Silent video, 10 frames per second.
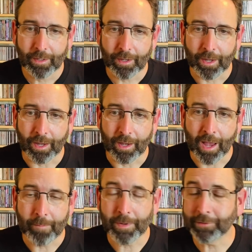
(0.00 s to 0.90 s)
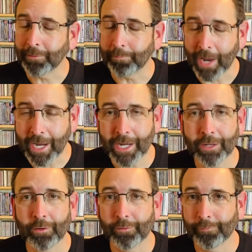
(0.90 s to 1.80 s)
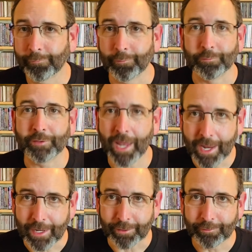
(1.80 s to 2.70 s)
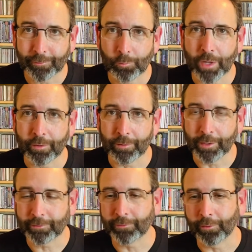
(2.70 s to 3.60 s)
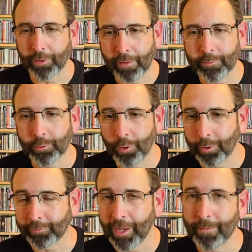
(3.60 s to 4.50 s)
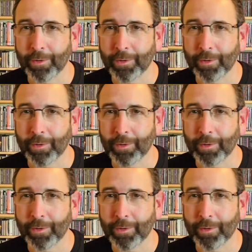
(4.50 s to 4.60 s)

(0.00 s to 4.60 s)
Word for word: Uh, I've been debating for days whether this is a love you long time, a